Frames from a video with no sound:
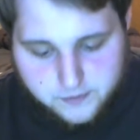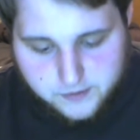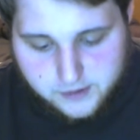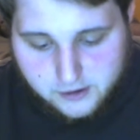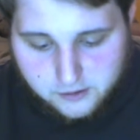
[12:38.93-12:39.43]

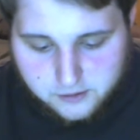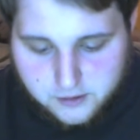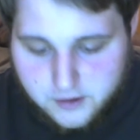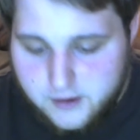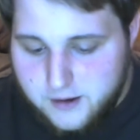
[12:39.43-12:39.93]
So,
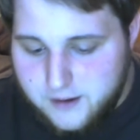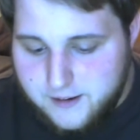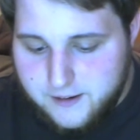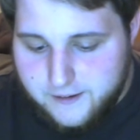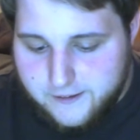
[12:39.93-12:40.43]

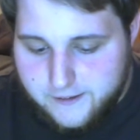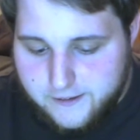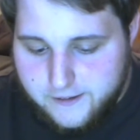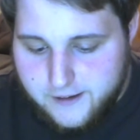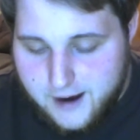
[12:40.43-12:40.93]

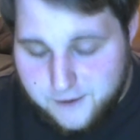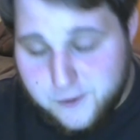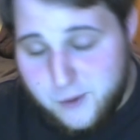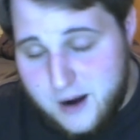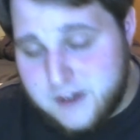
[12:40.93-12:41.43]
after
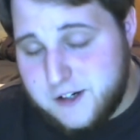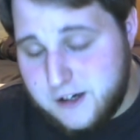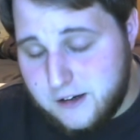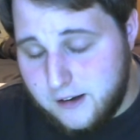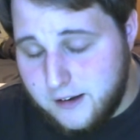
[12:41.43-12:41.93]

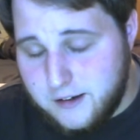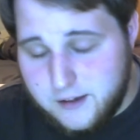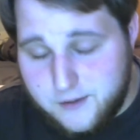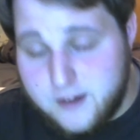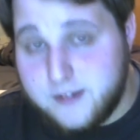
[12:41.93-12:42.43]
watching a litany
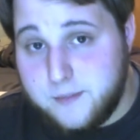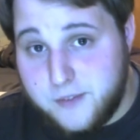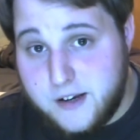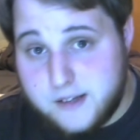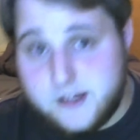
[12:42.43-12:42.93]
of awesome
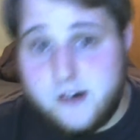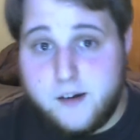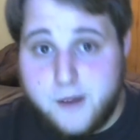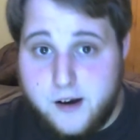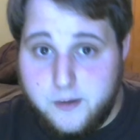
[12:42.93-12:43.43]
things talk
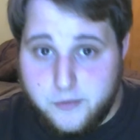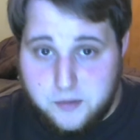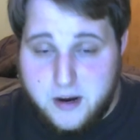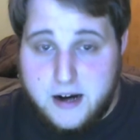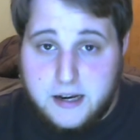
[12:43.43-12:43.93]
about the
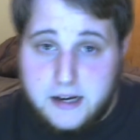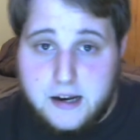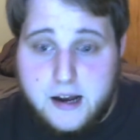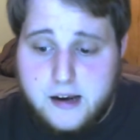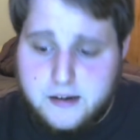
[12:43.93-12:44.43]
body,
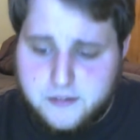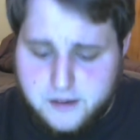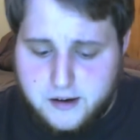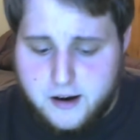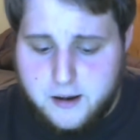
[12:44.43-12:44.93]
I
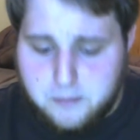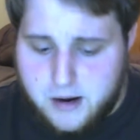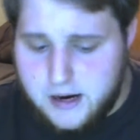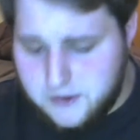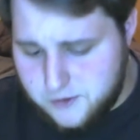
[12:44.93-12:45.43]
think I
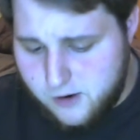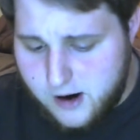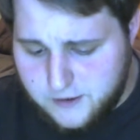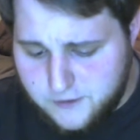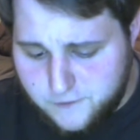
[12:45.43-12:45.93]
might
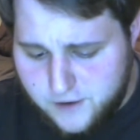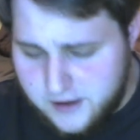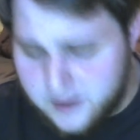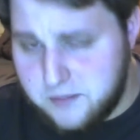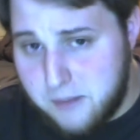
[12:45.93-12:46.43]
try to
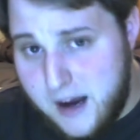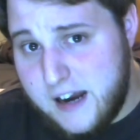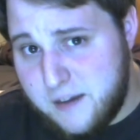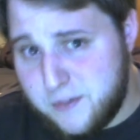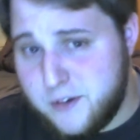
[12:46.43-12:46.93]
find my
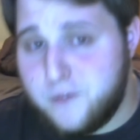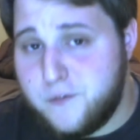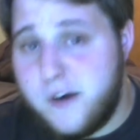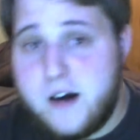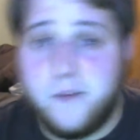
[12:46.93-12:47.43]
episode of
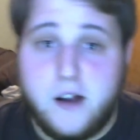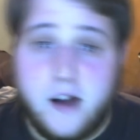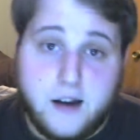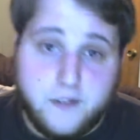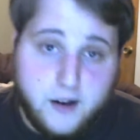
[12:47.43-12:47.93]

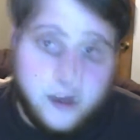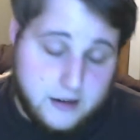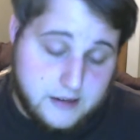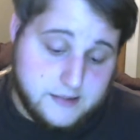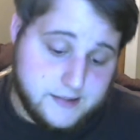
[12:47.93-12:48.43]
Firefly that
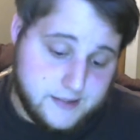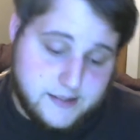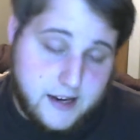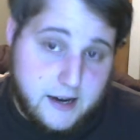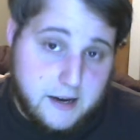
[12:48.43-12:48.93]
is the
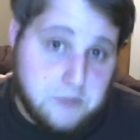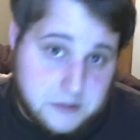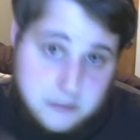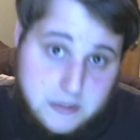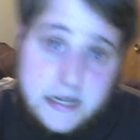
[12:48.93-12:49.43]
same
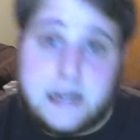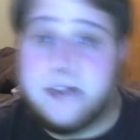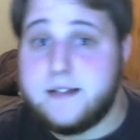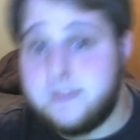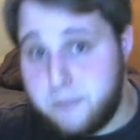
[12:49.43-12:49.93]
to me
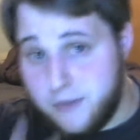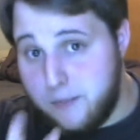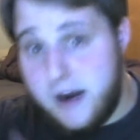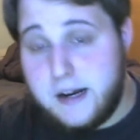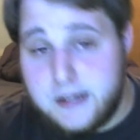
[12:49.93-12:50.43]
as the
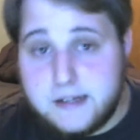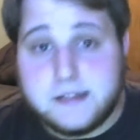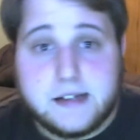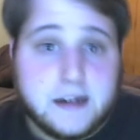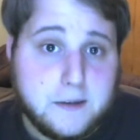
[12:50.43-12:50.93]
body is
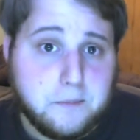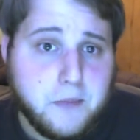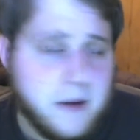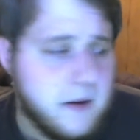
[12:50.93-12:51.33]
to him.